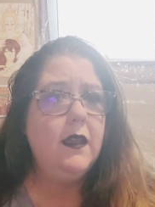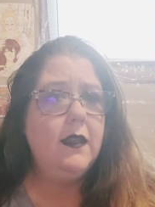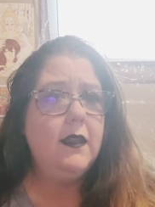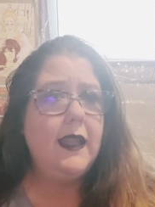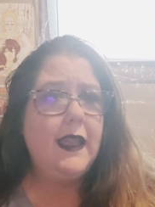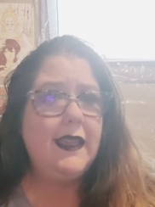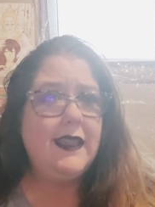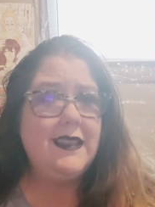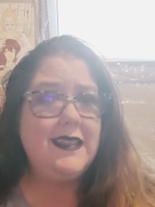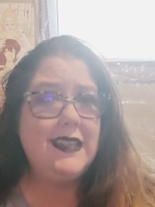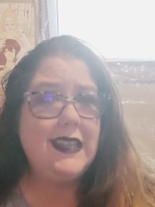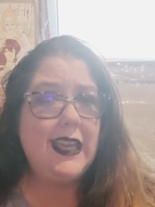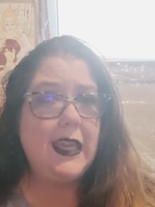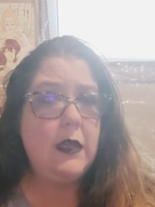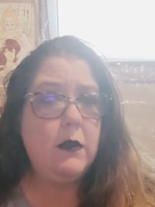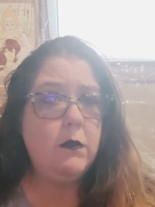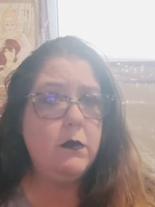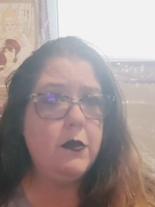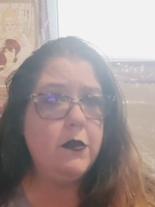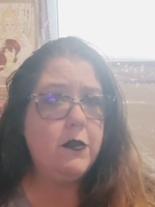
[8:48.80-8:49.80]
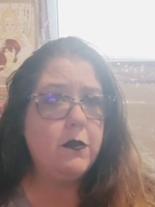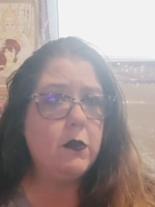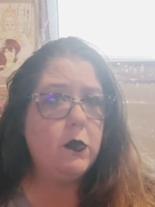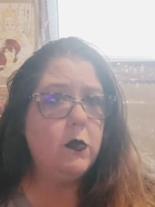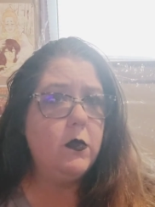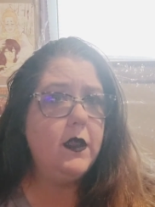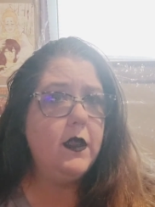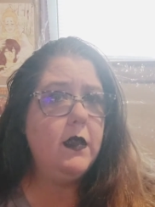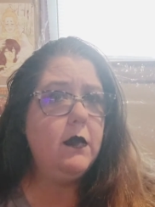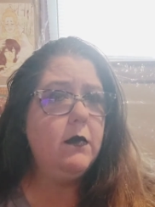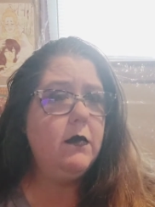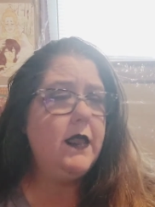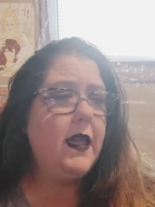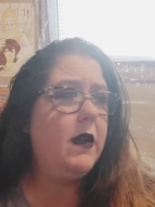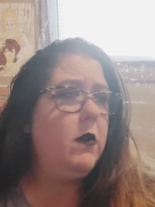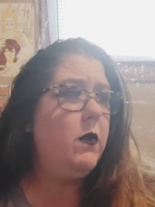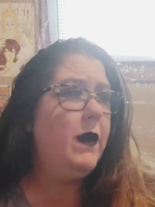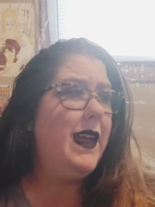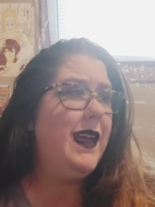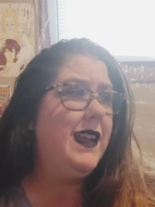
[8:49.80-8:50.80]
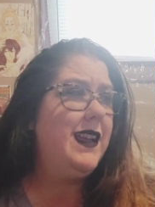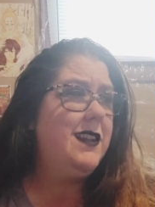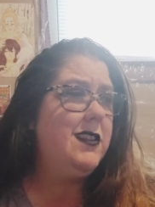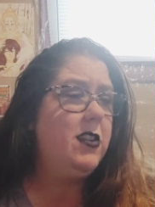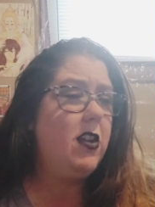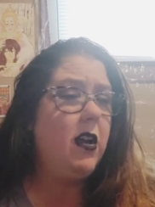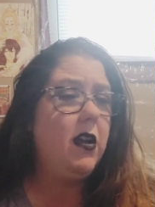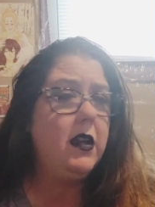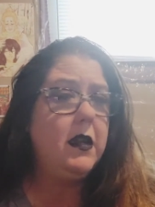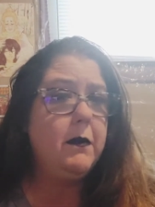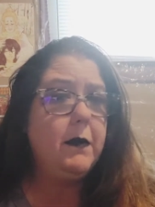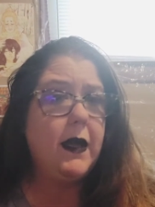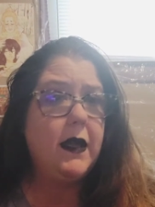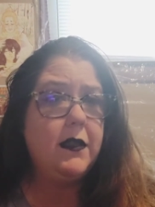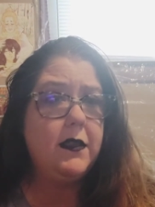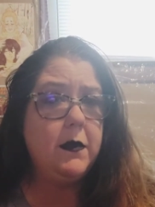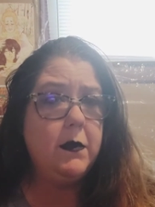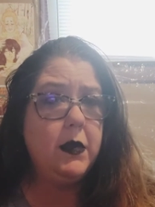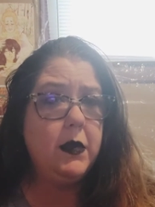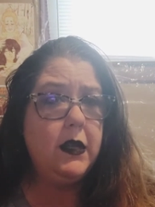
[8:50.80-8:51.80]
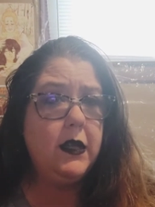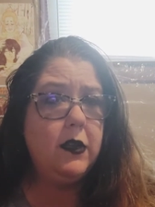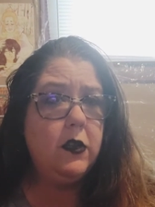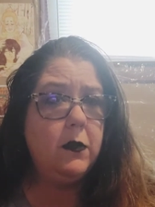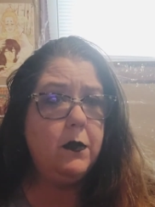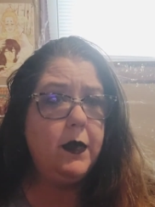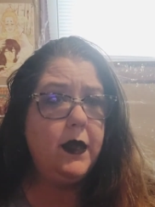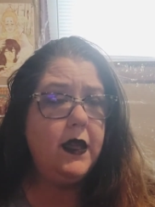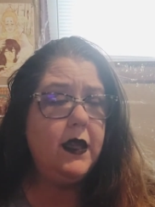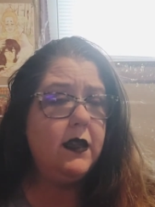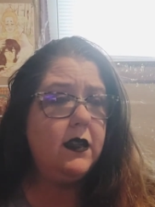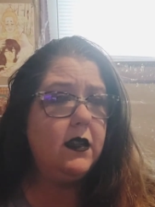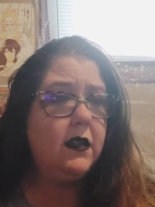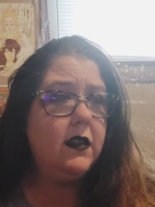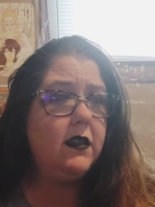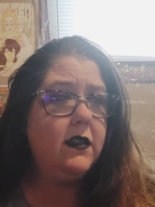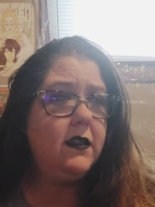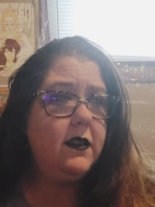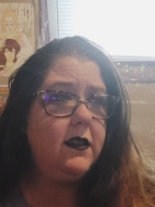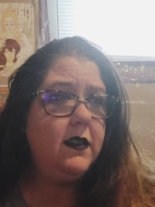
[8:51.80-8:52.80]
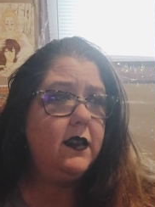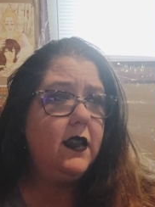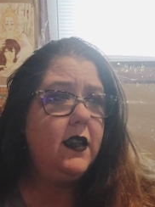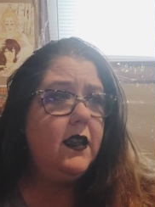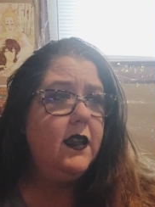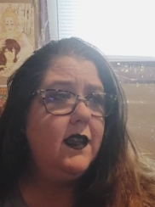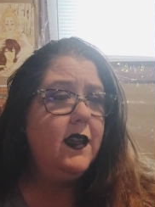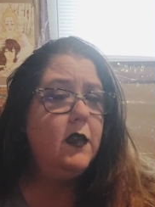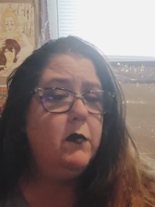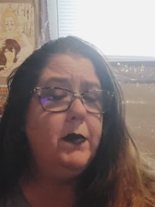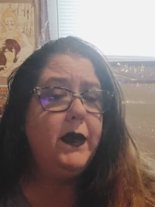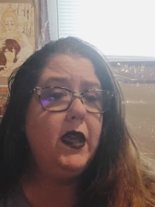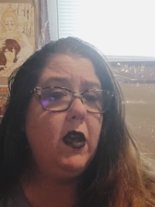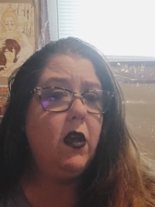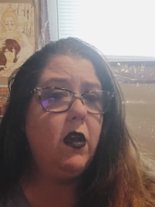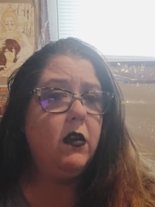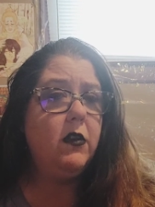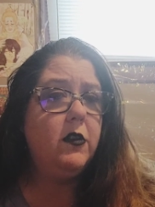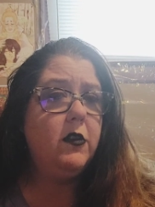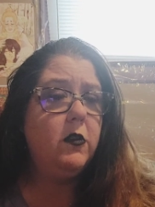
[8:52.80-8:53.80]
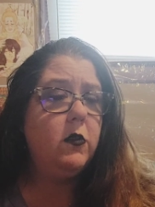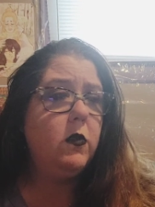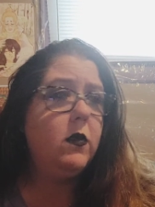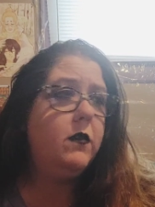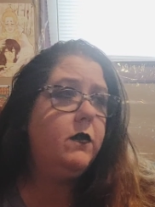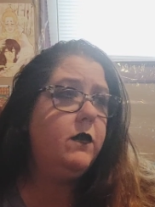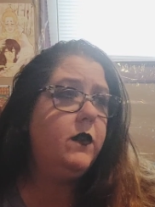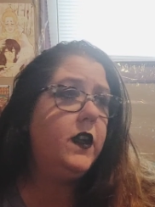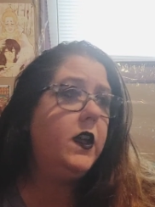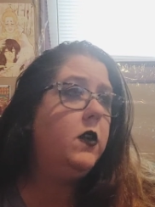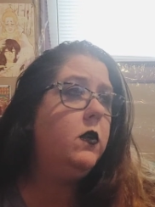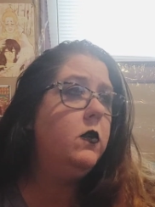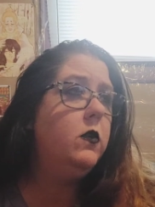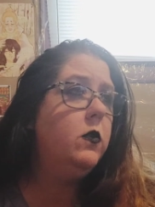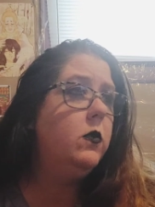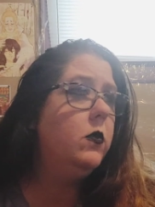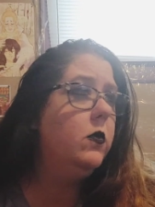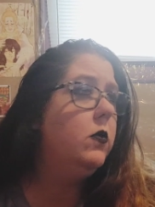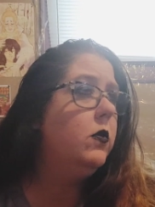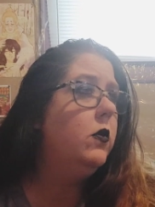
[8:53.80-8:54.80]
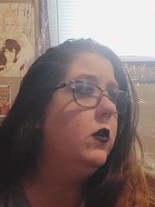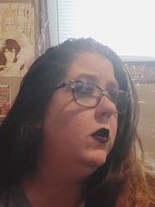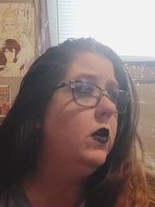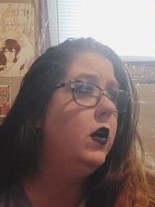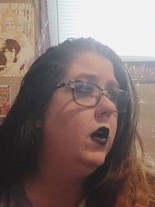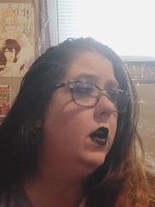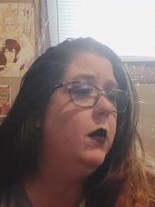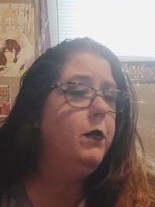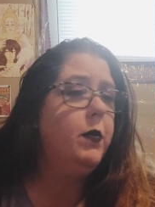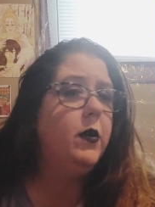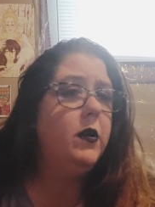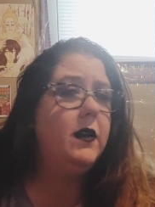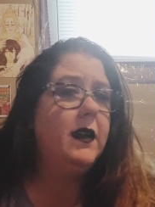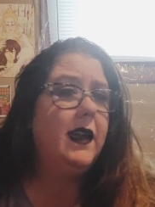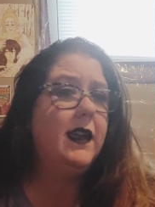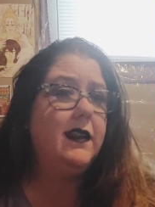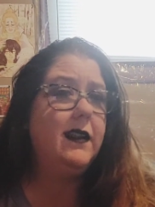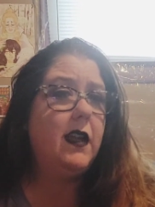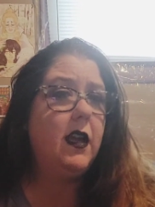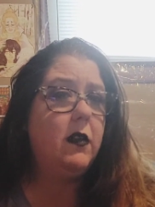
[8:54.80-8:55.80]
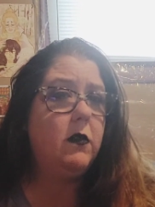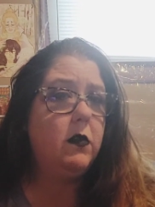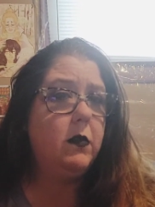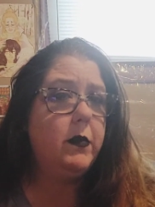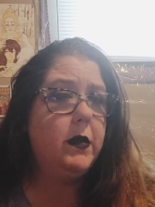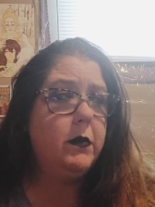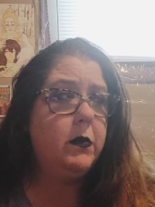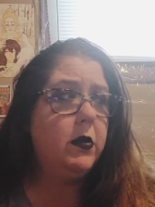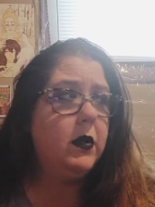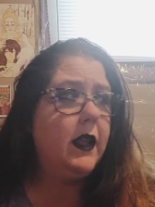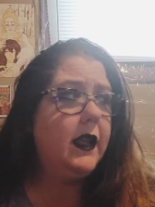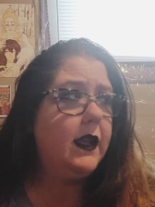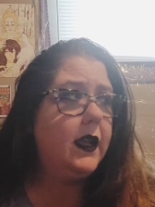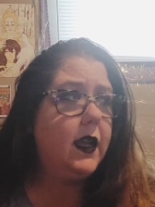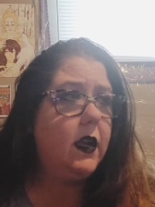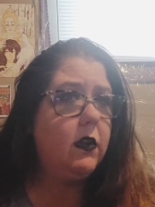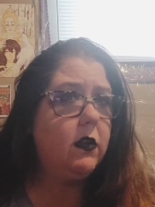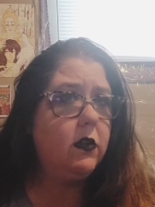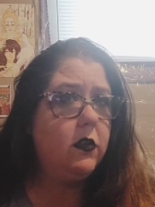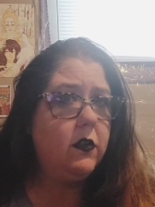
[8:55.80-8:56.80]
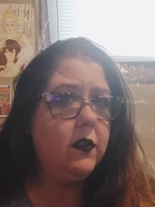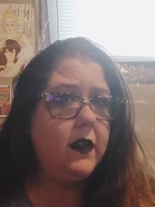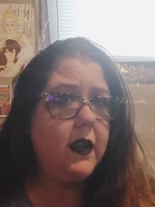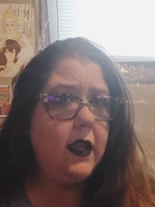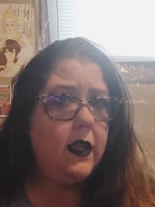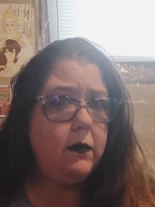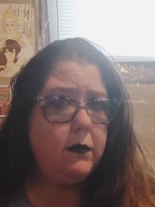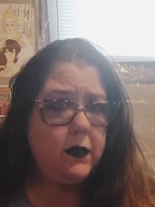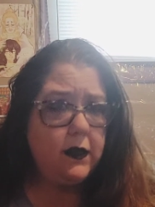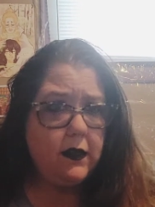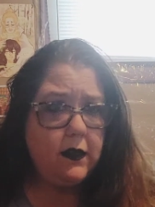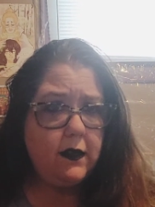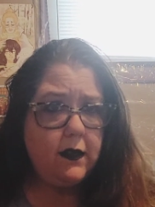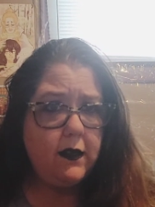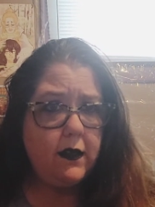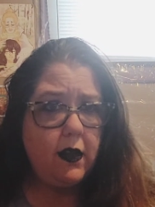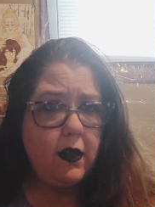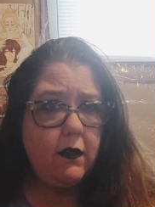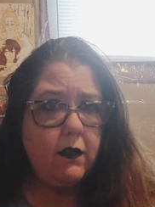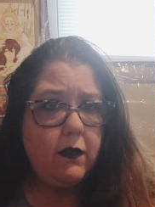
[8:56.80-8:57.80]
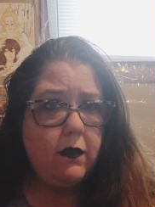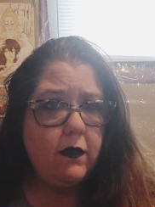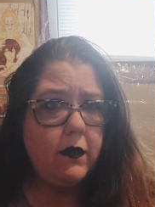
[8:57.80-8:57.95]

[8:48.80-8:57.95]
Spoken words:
like skim through them. That way I can talk about them a little bit, because it'd be hard to review a book and not remember like characters' names and stuff.